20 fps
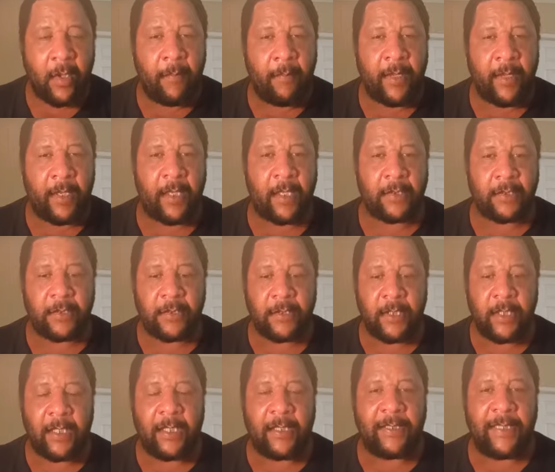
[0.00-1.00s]
Because
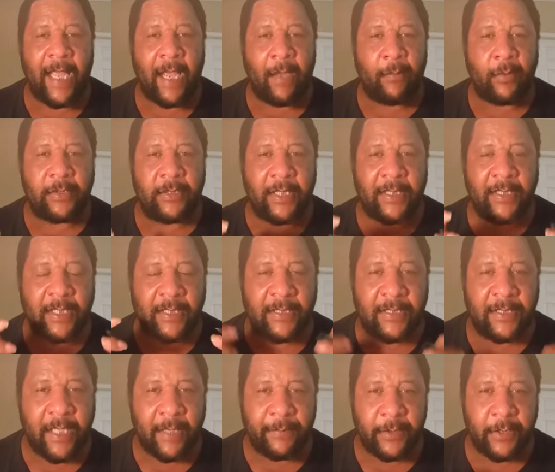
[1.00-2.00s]
that was the
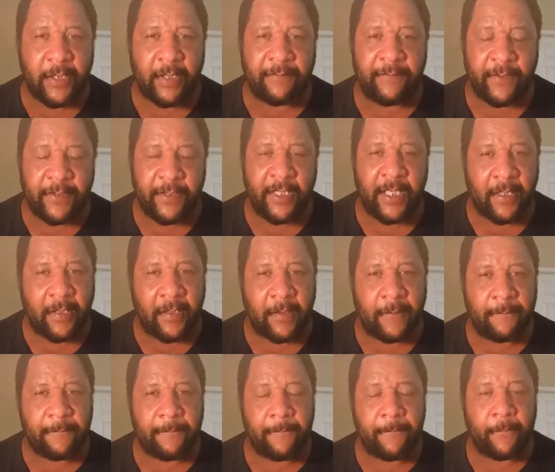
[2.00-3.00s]
deception of sin
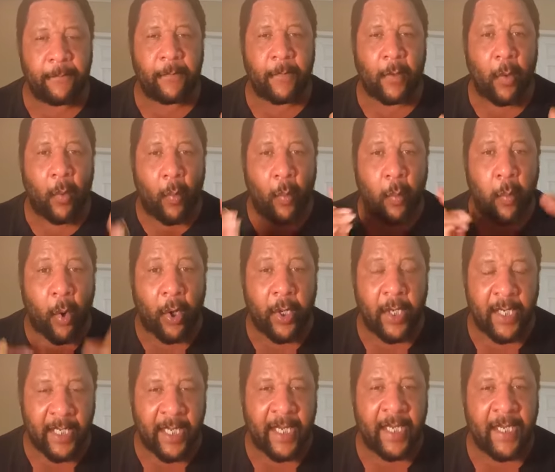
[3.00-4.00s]

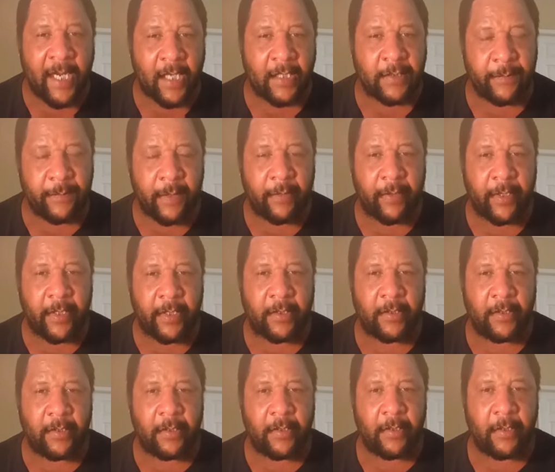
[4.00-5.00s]
working in our spirit,
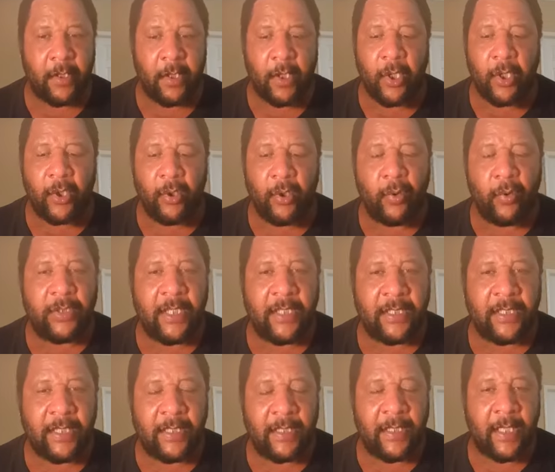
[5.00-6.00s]
using
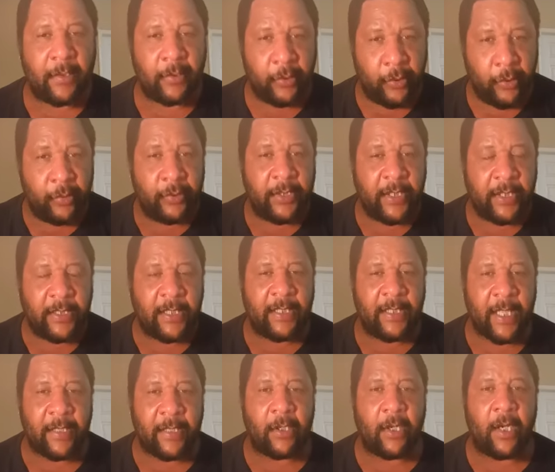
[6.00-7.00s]
the, using the
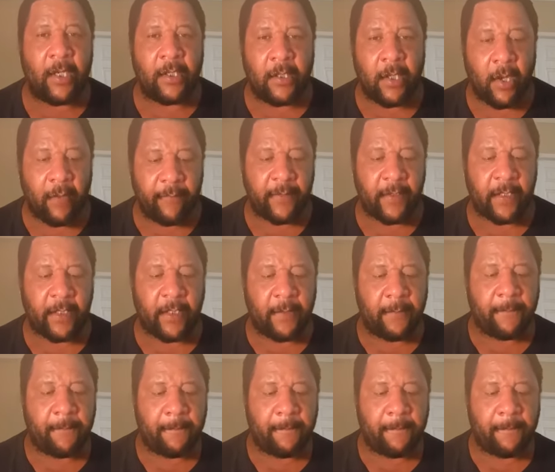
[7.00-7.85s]
letter unlawfully.